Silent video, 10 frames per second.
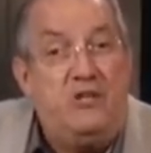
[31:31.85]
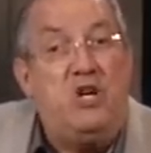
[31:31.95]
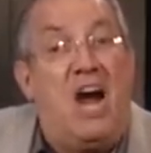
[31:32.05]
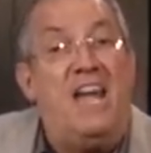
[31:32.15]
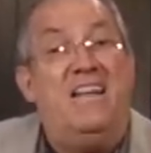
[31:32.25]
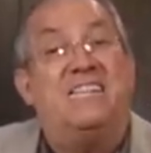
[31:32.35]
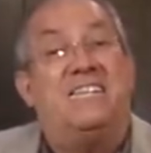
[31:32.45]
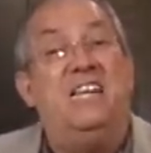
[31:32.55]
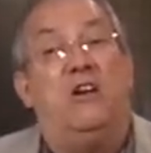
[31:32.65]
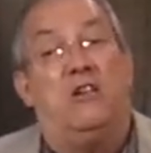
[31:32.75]
China
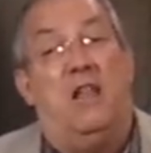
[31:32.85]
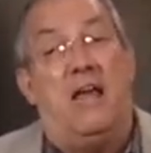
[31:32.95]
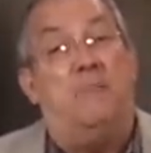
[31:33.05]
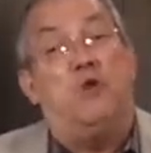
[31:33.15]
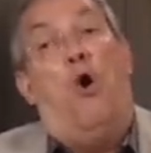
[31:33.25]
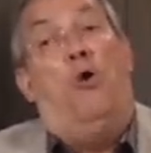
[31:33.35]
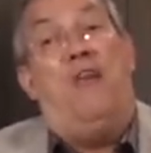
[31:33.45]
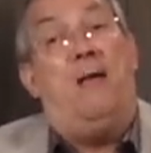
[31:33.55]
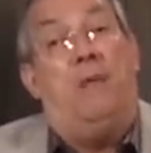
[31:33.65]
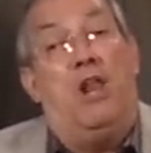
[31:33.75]
still claims,
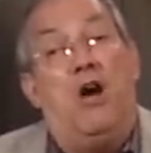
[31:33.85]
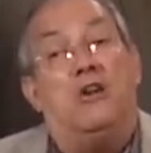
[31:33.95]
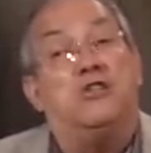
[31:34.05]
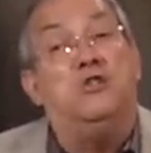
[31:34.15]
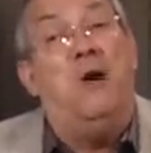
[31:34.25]
oh, that belongs